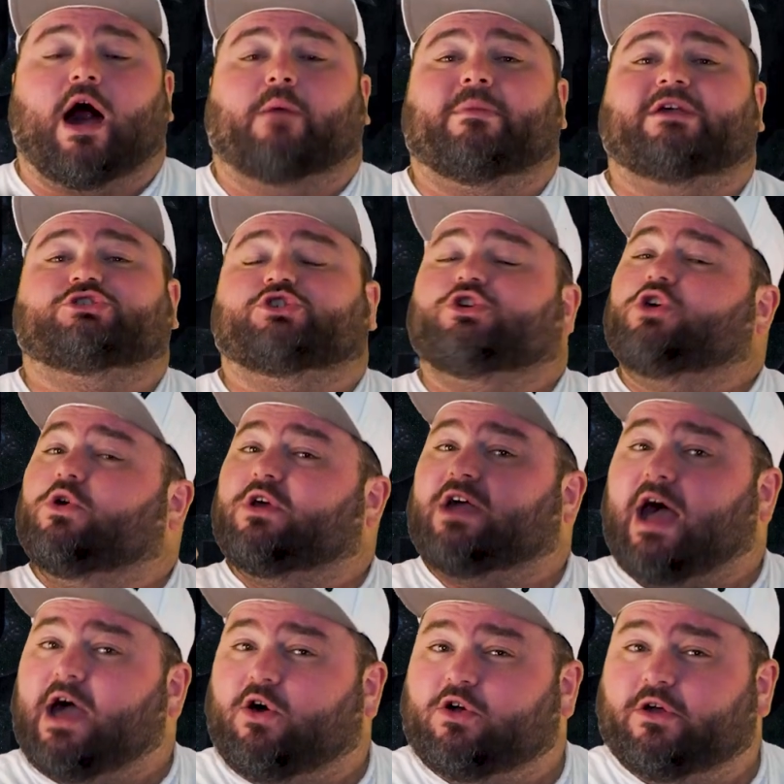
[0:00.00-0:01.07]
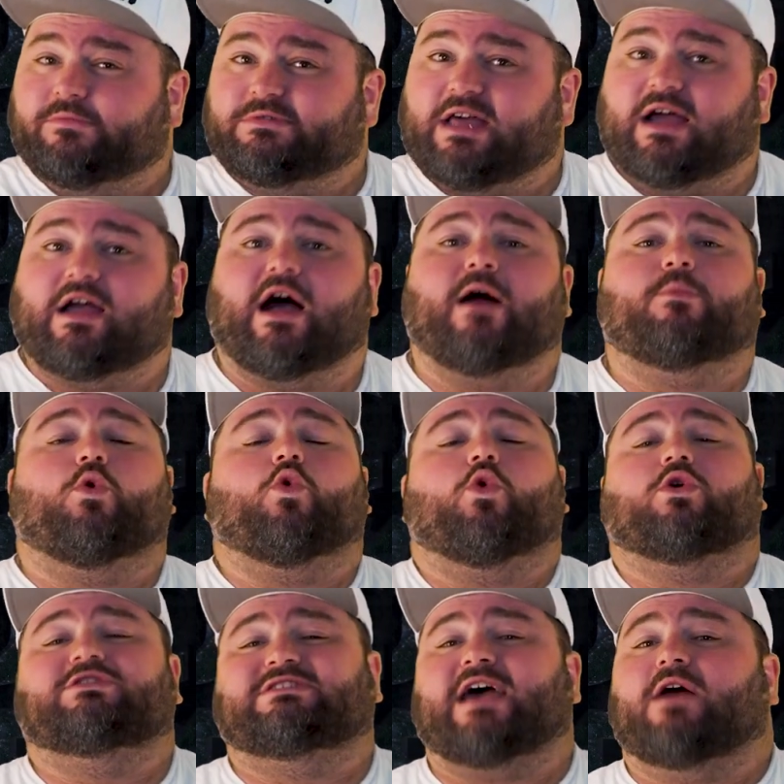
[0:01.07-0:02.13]
make sure you go to kylekirms.com
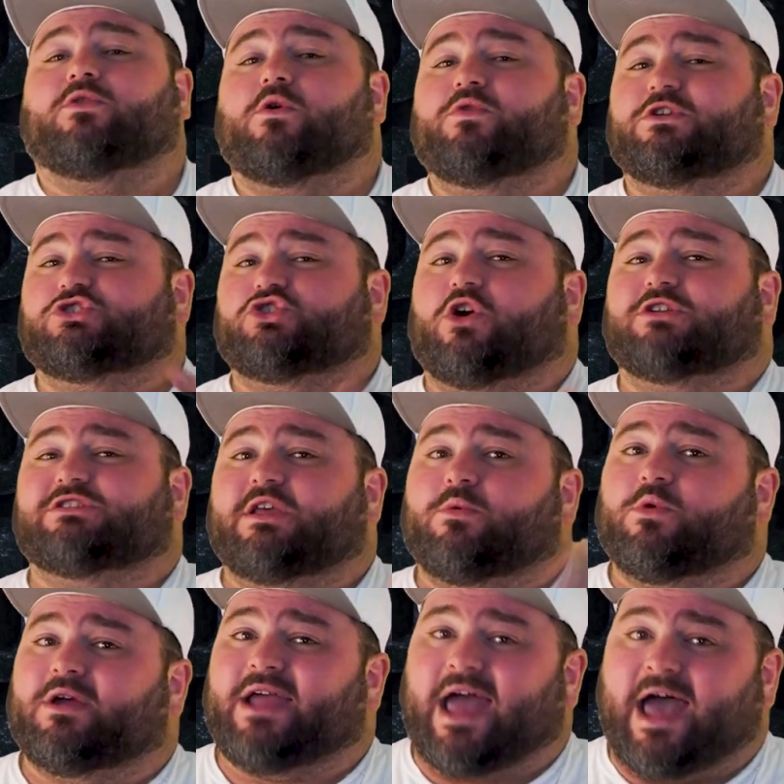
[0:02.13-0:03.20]
or download the Sauce Network